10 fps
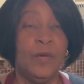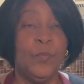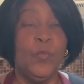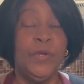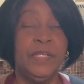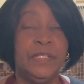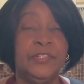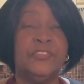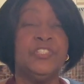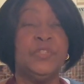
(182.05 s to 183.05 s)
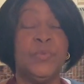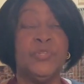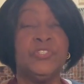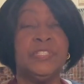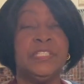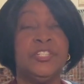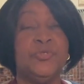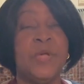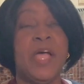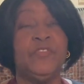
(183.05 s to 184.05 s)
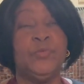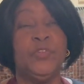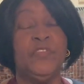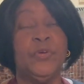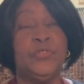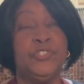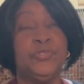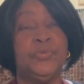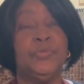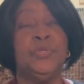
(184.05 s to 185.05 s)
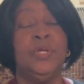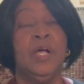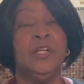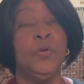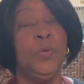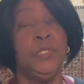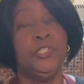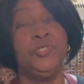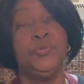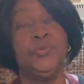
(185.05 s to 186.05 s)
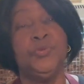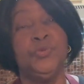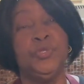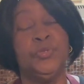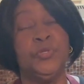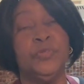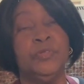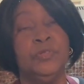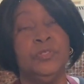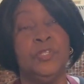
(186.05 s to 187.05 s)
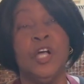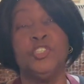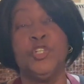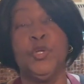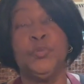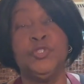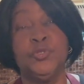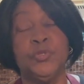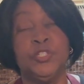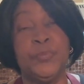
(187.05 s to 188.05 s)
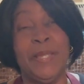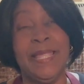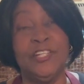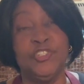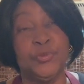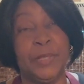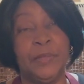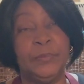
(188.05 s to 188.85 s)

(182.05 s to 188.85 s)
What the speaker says: when there's an emergency and you have to revert to going into your long-term storage pantry.